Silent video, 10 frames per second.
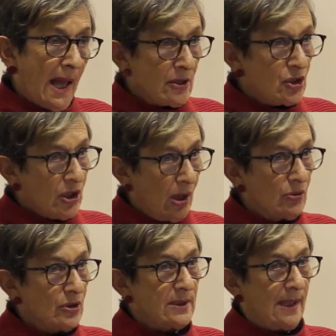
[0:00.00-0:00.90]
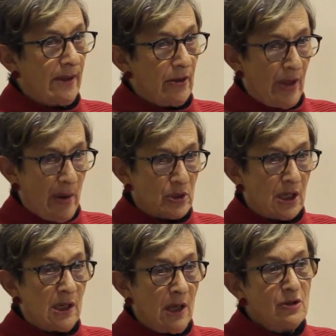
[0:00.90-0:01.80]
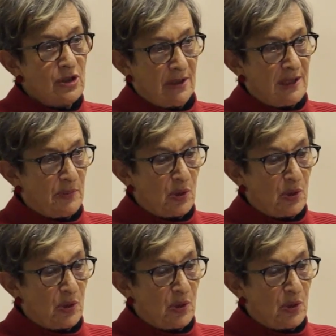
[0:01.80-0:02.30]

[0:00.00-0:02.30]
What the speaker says: again shows that there was a closeness